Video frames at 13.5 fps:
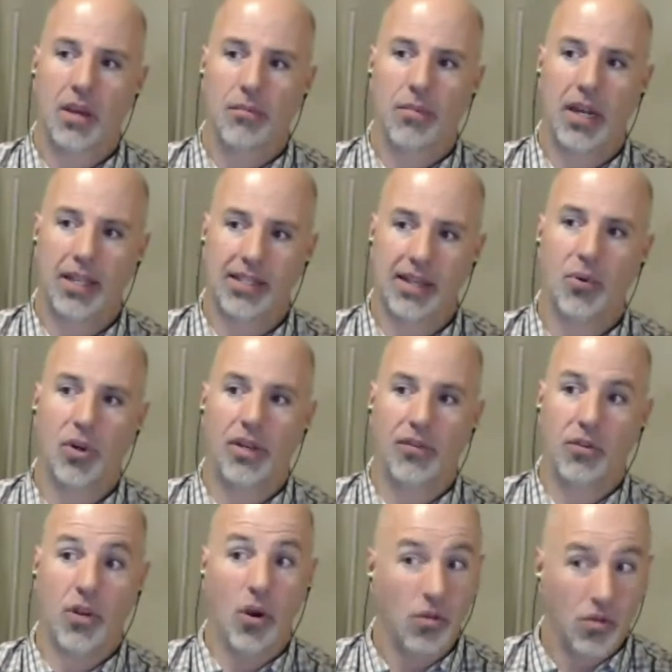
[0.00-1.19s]
But at some point, if you
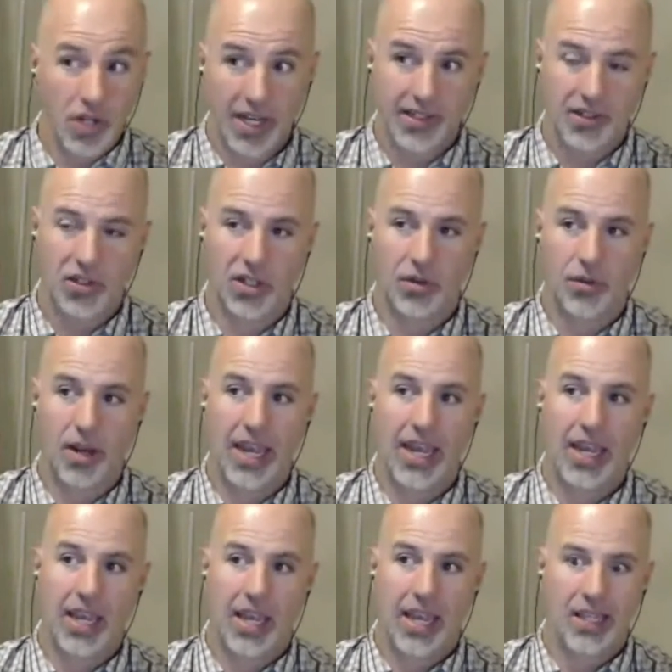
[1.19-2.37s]
don't transition away,
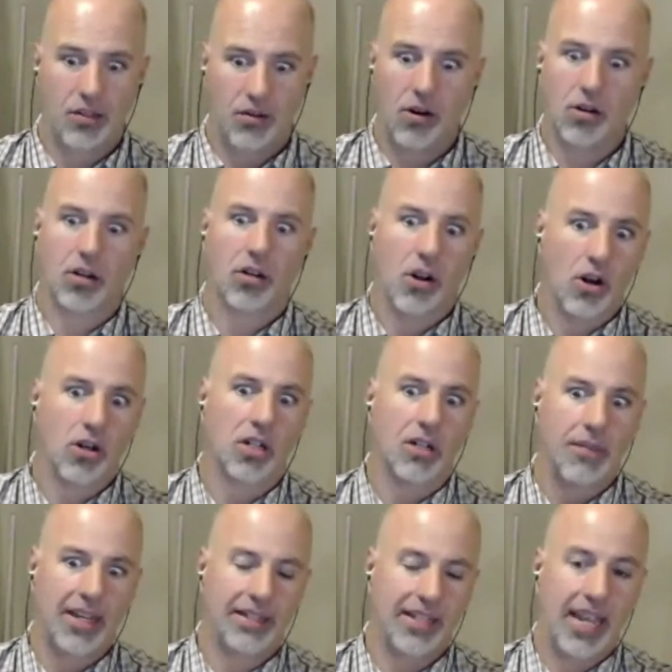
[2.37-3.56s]
it's harder and harder to
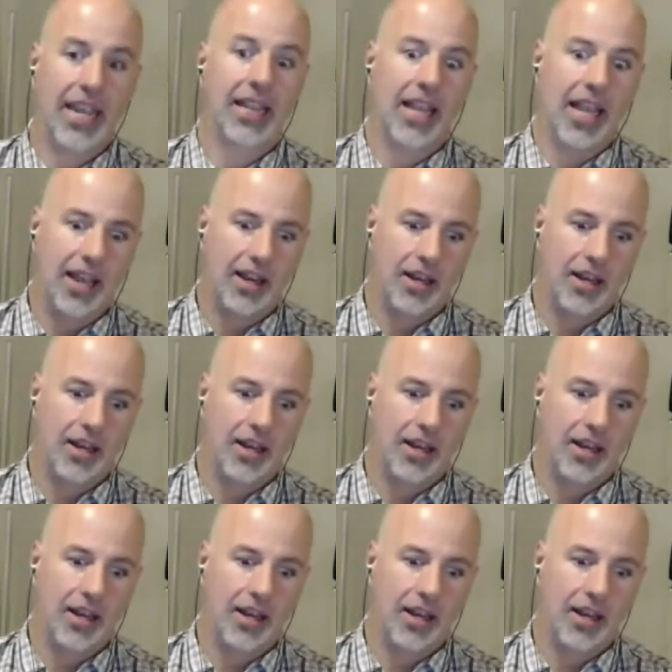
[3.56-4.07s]
maintain that.